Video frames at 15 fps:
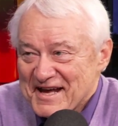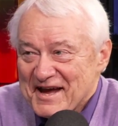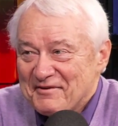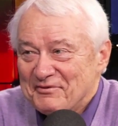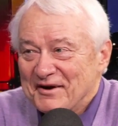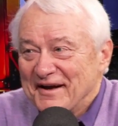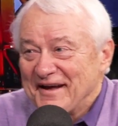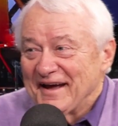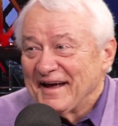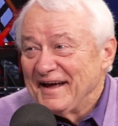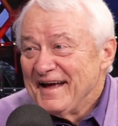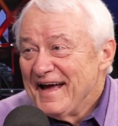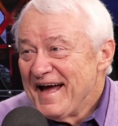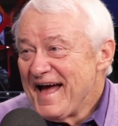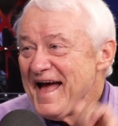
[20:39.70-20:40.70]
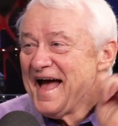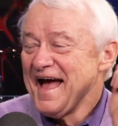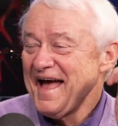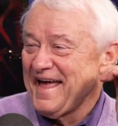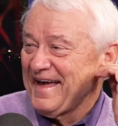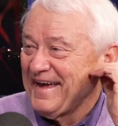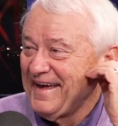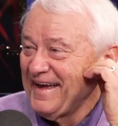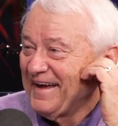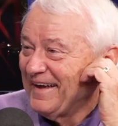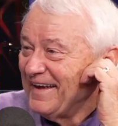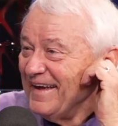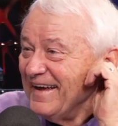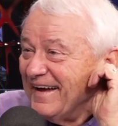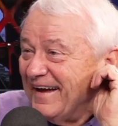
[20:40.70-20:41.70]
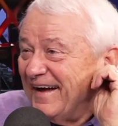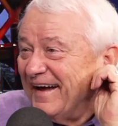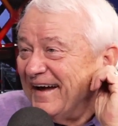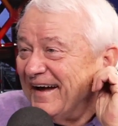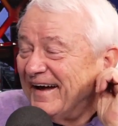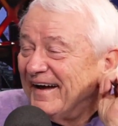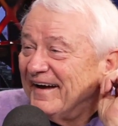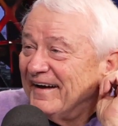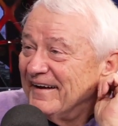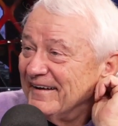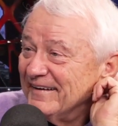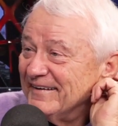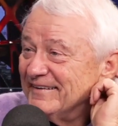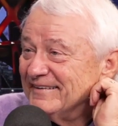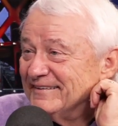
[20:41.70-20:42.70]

I'm not going to share absolutely everything.